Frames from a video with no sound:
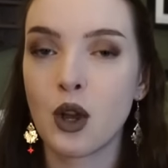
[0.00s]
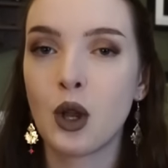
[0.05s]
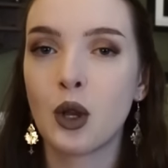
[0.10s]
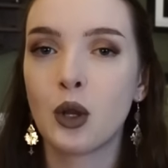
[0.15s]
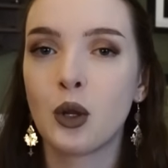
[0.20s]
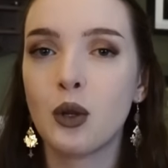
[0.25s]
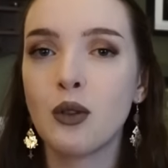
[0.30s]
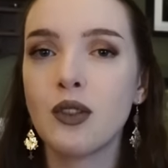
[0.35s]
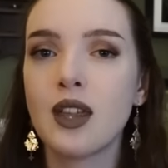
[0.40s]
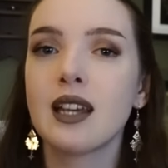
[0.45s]

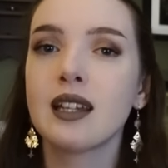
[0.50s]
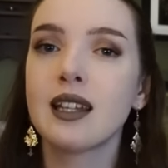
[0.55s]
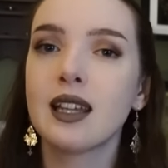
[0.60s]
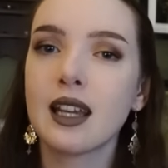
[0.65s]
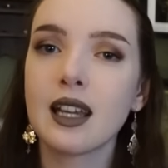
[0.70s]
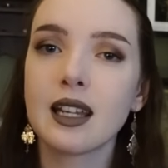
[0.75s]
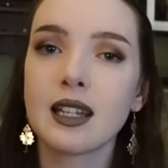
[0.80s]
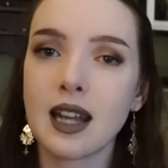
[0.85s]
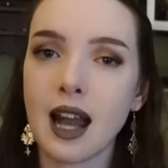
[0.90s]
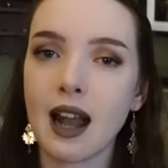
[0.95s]
who then
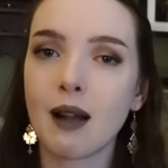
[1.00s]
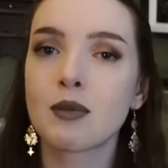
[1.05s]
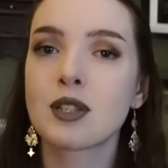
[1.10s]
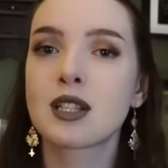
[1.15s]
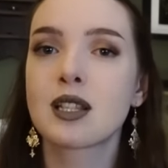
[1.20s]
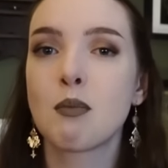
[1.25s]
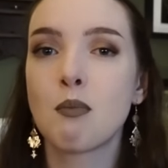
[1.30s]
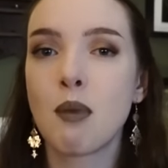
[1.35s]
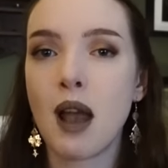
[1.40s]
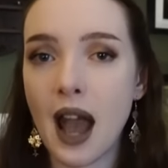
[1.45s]
kidnaps
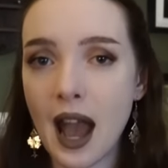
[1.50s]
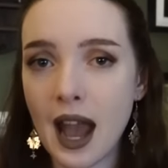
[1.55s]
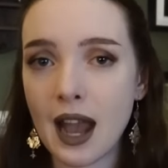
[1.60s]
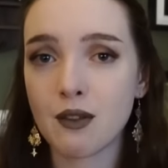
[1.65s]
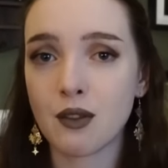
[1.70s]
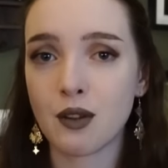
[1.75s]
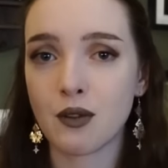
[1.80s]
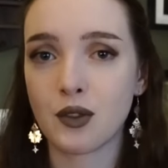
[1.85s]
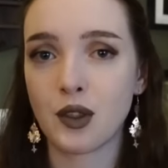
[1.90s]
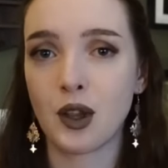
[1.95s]
the pair
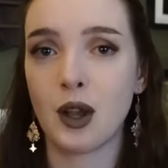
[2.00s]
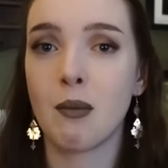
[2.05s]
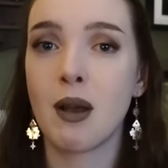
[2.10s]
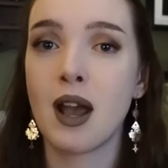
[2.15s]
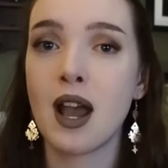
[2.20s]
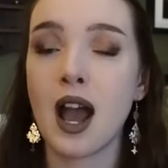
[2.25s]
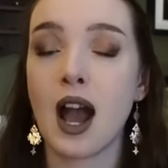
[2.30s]
of them